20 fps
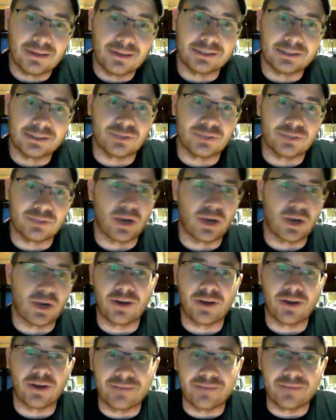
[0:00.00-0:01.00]
Just whatever
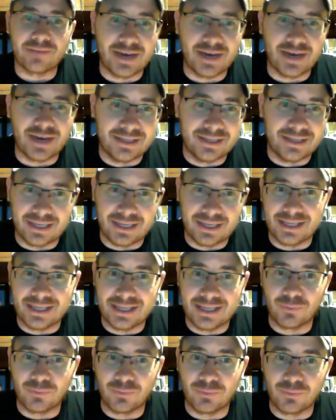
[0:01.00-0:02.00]
I can find that I
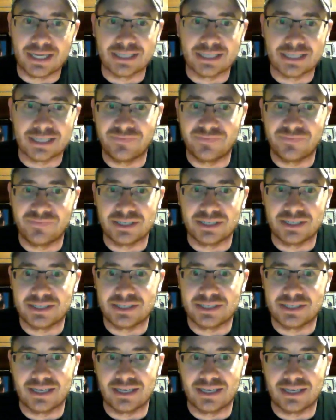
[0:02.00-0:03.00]
think will catch a fish
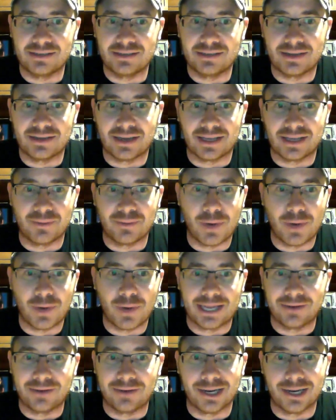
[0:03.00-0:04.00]
that I can
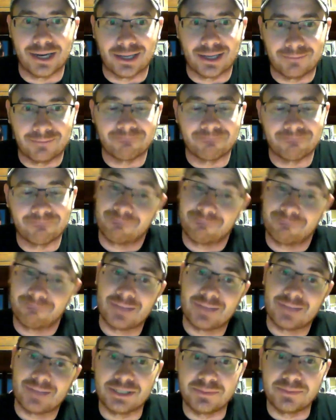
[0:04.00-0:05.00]
wacky rig.
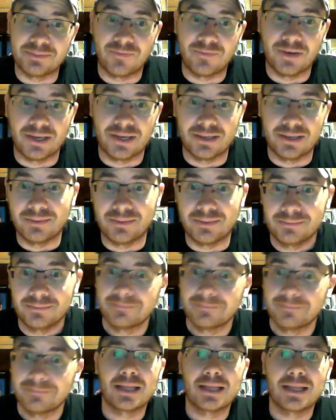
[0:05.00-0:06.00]
That should be fun.
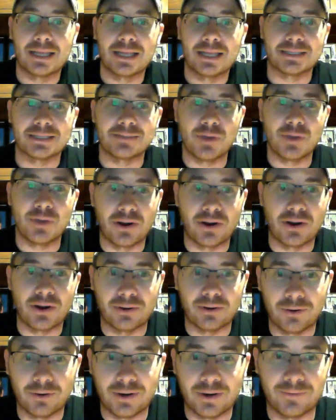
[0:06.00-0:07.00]
Like some yarn
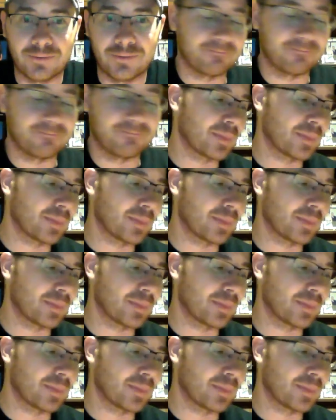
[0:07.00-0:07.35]
or whatever.